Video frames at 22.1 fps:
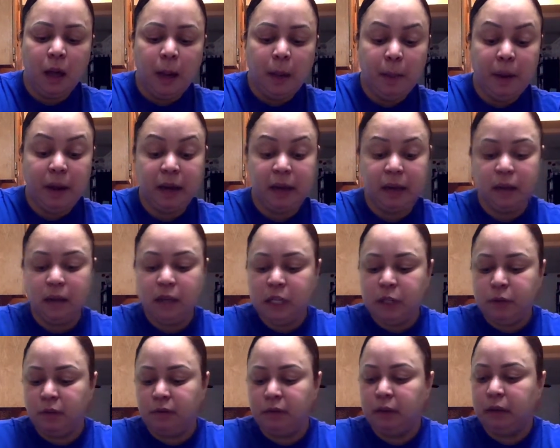My
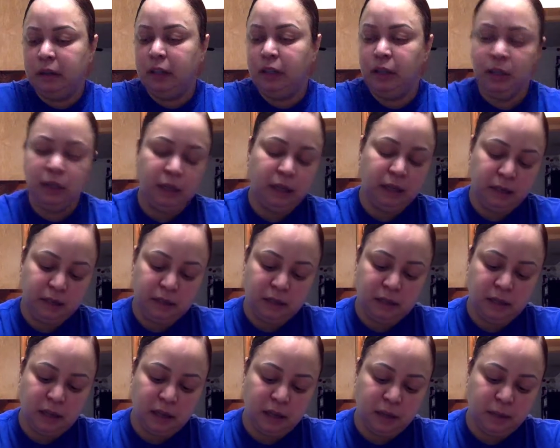kids were very young at the
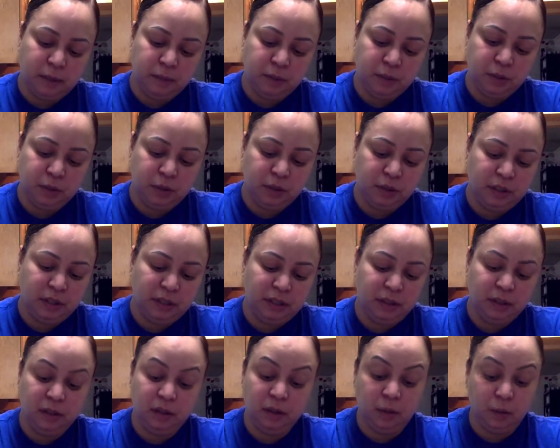time, so they
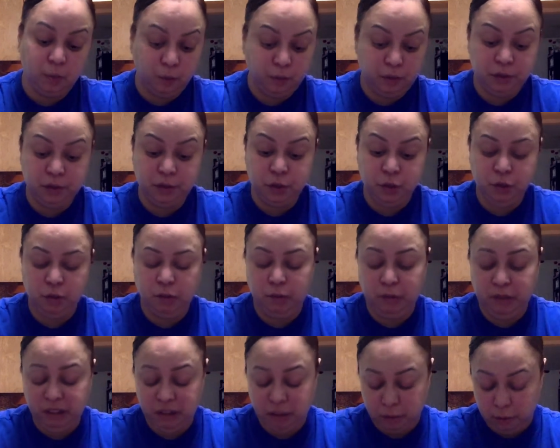didn't want to
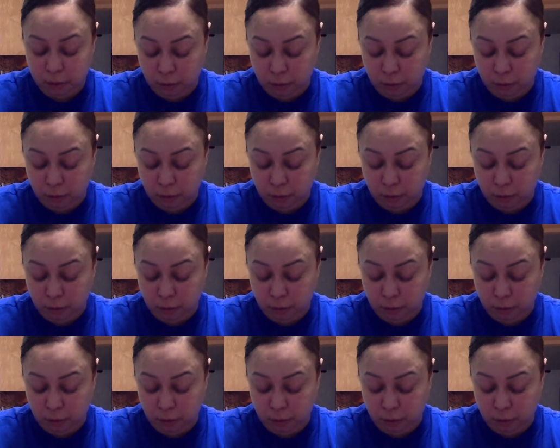do a